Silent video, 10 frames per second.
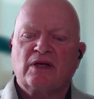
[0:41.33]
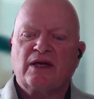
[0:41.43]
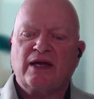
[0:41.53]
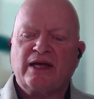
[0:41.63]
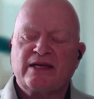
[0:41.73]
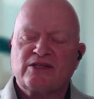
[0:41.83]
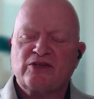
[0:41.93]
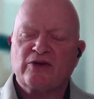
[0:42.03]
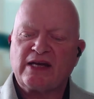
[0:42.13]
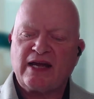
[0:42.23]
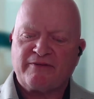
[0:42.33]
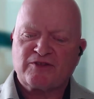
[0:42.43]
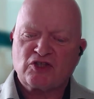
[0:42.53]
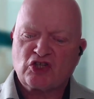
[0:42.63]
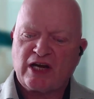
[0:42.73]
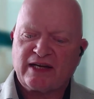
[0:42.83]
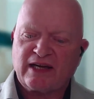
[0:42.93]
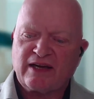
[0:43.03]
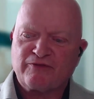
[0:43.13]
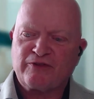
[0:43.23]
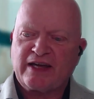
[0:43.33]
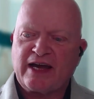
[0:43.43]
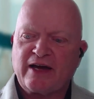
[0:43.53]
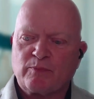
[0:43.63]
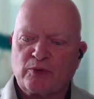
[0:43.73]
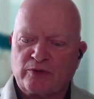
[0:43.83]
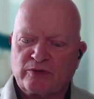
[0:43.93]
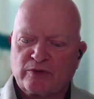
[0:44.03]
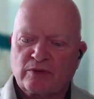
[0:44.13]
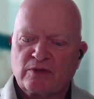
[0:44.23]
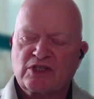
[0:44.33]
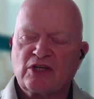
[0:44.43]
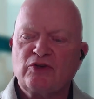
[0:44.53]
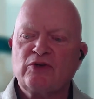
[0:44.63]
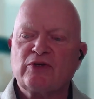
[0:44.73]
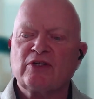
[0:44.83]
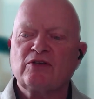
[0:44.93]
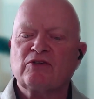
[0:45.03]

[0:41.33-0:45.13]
you're going to have to check every output. So you can